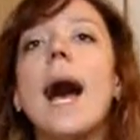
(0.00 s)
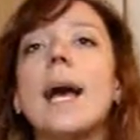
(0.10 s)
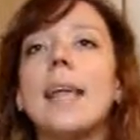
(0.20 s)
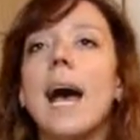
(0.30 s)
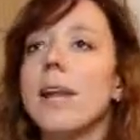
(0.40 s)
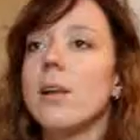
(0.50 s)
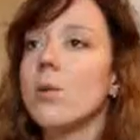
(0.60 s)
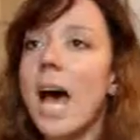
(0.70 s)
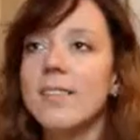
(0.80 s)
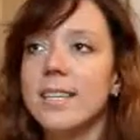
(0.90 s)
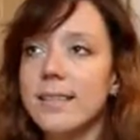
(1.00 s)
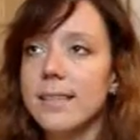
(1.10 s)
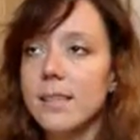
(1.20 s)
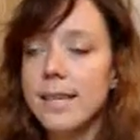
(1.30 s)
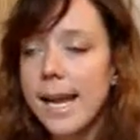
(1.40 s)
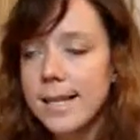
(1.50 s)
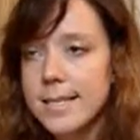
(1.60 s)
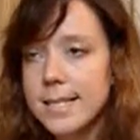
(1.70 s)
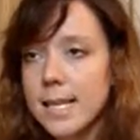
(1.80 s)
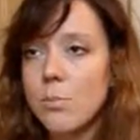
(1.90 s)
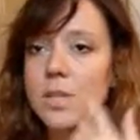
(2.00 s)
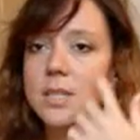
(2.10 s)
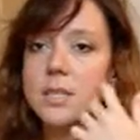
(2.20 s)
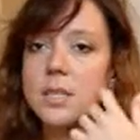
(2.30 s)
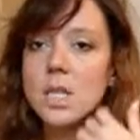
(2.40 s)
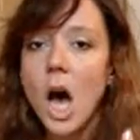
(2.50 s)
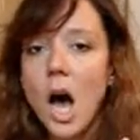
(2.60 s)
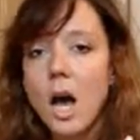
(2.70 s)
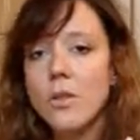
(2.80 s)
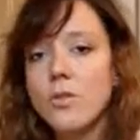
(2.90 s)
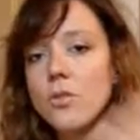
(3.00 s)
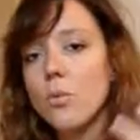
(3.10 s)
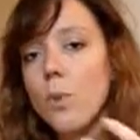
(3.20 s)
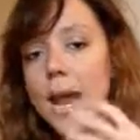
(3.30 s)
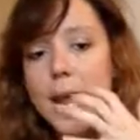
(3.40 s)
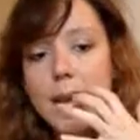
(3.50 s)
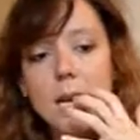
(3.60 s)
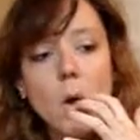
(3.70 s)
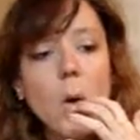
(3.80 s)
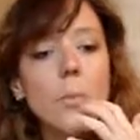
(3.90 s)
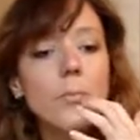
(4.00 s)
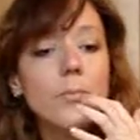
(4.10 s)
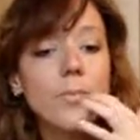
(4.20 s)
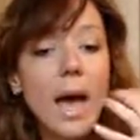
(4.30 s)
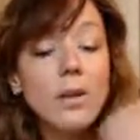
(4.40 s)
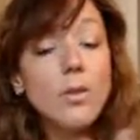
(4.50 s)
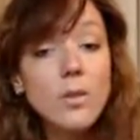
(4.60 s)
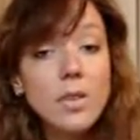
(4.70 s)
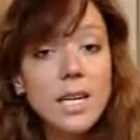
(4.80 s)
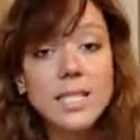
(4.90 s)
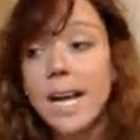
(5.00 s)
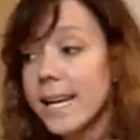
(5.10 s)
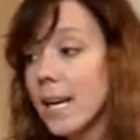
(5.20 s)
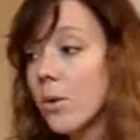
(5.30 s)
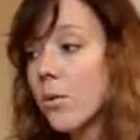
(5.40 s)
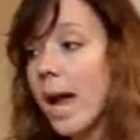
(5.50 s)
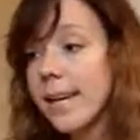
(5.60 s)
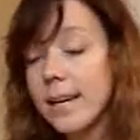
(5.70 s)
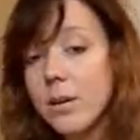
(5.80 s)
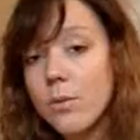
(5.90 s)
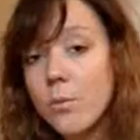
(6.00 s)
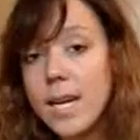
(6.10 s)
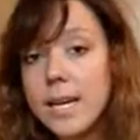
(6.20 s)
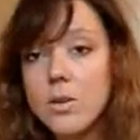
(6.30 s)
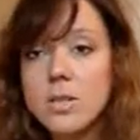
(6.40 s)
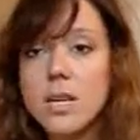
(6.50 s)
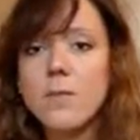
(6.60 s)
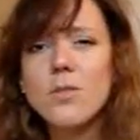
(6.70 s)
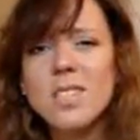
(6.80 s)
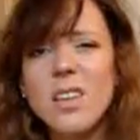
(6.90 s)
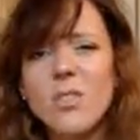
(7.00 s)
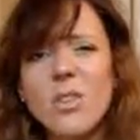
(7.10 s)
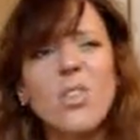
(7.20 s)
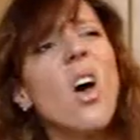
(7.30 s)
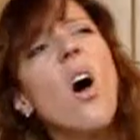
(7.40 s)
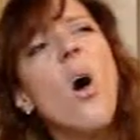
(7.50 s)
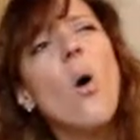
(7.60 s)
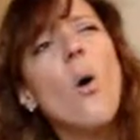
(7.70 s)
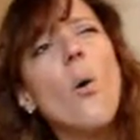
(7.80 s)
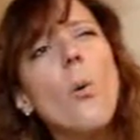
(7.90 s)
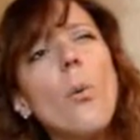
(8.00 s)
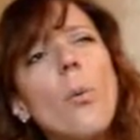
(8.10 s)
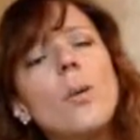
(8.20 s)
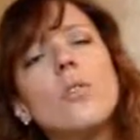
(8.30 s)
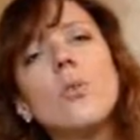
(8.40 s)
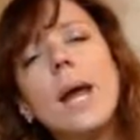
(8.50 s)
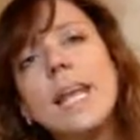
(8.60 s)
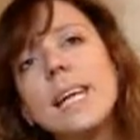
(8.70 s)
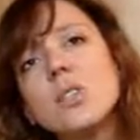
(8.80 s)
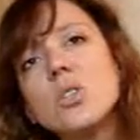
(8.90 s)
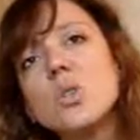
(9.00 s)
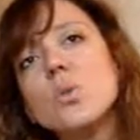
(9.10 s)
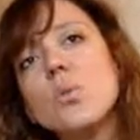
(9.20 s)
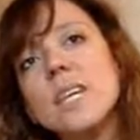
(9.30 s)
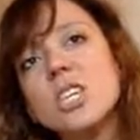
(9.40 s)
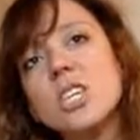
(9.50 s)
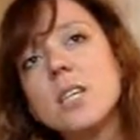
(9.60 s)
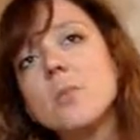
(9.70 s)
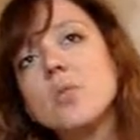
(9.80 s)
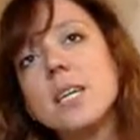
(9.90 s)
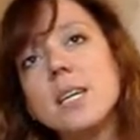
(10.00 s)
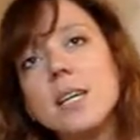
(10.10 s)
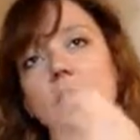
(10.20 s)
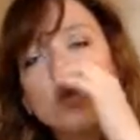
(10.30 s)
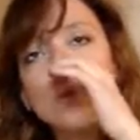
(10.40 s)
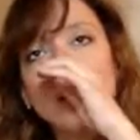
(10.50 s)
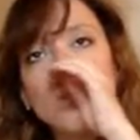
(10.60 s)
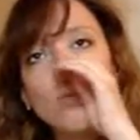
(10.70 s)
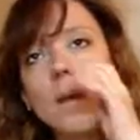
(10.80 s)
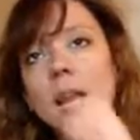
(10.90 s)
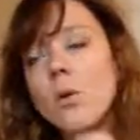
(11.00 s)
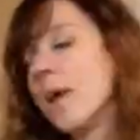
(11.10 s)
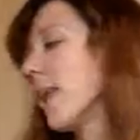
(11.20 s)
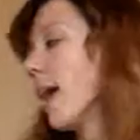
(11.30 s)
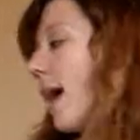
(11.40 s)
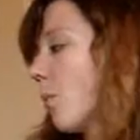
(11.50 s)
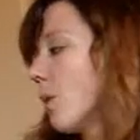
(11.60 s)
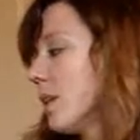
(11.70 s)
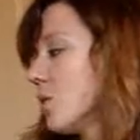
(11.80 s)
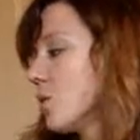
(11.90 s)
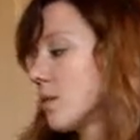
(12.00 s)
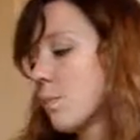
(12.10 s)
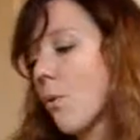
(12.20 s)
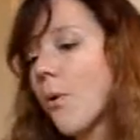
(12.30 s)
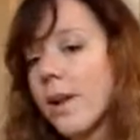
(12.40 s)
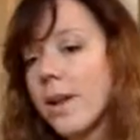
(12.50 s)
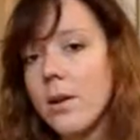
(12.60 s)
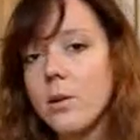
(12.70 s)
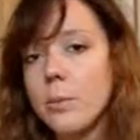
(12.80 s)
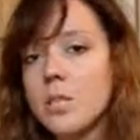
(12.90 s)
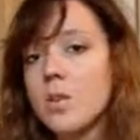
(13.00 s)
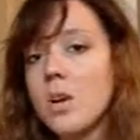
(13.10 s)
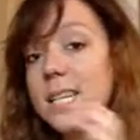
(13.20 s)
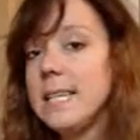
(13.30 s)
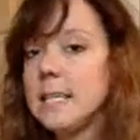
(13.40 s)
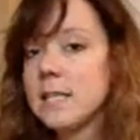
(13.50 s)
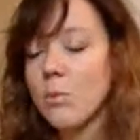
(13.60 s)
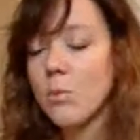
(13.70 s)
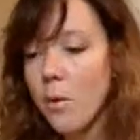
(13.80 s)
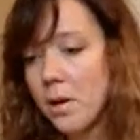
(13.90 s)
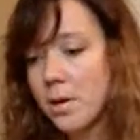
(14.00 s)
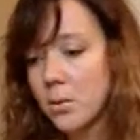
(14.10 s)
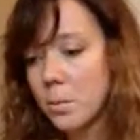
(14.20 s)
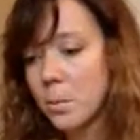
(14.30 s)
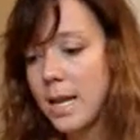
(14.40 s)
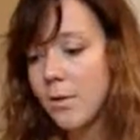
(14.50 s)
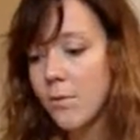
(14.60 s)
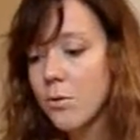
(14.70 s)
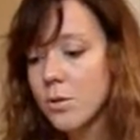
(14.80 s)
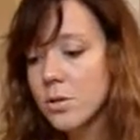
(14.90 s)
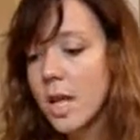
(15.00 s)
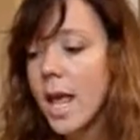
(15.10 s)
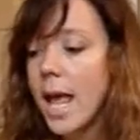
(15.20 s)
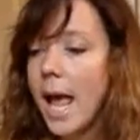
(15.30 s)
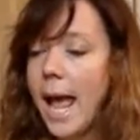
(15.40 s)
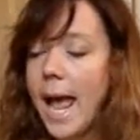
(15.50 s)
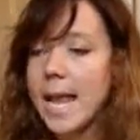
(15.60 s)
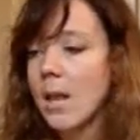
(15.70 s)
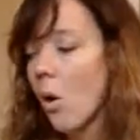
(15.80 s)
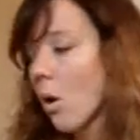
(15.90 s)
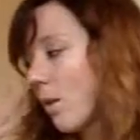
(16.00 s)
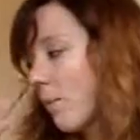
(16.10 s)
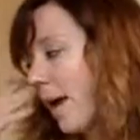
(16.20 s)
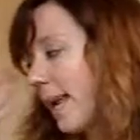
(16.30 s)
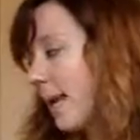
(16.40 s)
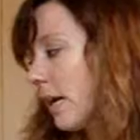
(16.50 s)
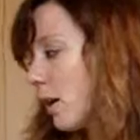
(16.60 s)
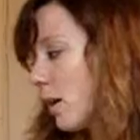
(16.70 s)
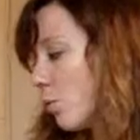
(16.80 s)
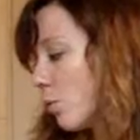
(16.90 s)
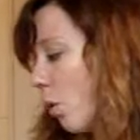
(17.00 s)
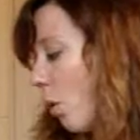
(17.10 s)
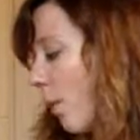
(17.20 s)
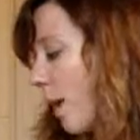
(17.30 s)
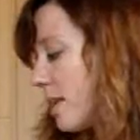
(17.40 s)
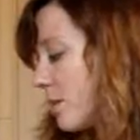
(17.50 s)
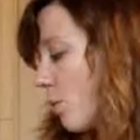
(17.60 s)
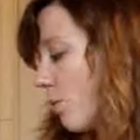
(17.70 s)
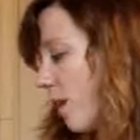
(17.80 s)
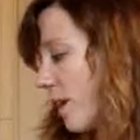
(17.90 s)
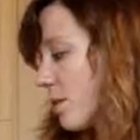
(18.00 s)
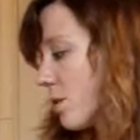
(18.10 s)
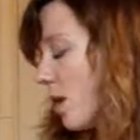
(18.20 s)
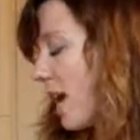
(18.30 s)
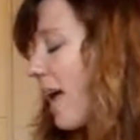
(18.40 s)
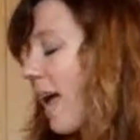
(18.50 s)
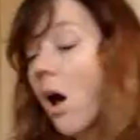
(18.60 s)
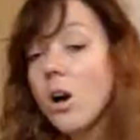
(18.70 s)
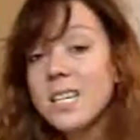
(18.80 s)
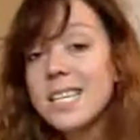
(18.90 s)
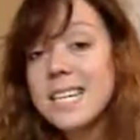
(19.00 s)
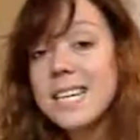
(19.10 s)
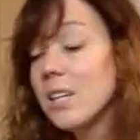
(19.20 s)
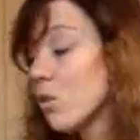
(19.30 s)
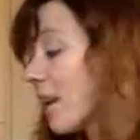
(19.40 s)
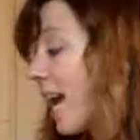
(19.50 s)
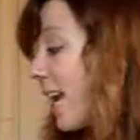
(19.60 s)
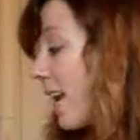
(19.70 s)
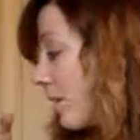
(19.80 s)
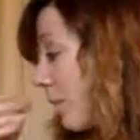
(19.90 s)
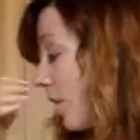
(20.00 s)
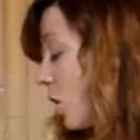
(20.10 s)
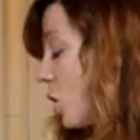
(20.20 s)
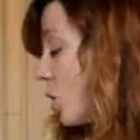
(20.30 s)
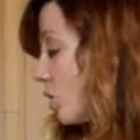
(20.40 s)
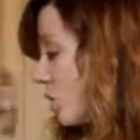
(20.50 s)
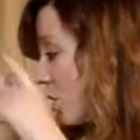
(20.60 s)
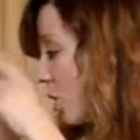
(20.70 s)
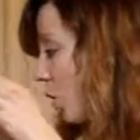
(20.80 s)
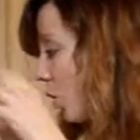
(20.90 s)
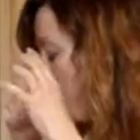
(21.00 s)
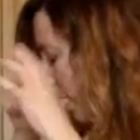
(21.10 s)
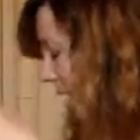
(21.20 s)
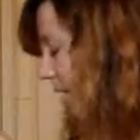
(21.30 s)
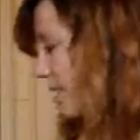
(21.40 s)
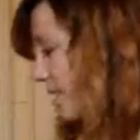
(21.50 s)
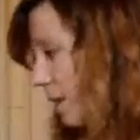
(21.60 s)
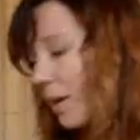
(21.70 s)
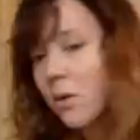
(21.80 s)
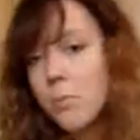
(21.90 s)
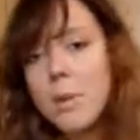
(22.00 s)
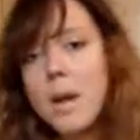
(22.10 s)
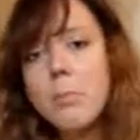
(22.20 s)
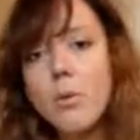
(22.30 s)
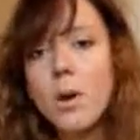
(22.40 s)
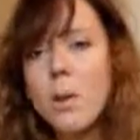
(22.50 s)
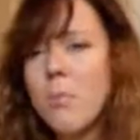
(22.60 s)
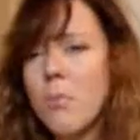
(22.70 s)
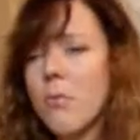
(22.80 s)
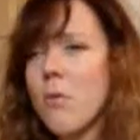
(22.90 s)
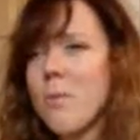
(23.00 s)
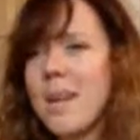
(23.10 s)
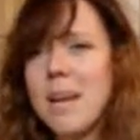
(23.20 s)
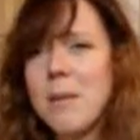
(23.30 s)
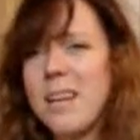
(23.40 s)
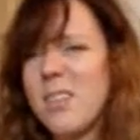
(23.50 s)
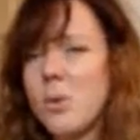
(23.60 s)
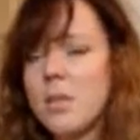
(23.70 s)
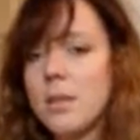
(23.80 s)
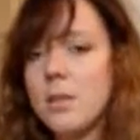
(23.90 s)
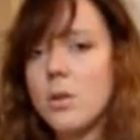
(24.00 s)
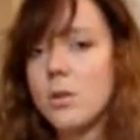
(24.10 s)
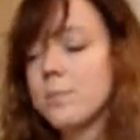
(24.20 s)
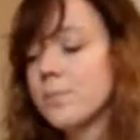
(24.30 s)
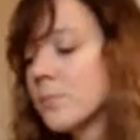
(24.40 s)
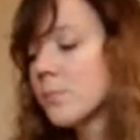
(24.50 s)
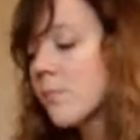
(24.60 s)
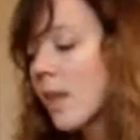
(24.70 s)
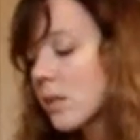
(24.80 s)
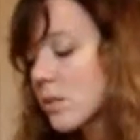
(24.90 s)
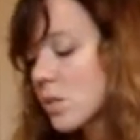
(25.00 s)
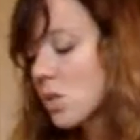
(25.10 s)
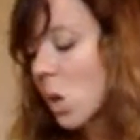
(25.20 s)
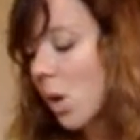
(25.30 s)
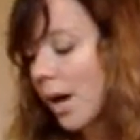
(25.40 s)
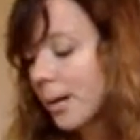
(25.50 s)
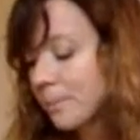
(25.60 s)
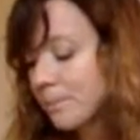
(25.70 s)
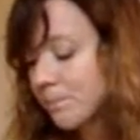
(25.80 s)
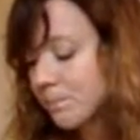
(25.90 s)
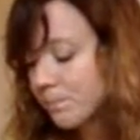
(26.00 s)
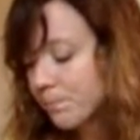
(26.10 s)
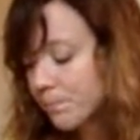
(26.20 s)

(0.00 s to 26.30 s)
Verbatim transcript: and I don't have anything against it but it's not the way you know I do things. I can I can read it because at first I thought, oh, do I need to read sheet music, you know, to learn the piano? And I, I wanted to explore it a little bit, so I did explore it a little bit at first. And all, my ear would always go faster, and I honestly don't like having my nose, you know, like staring at a paper when I'm performing. I'm like, what, you know. So, um,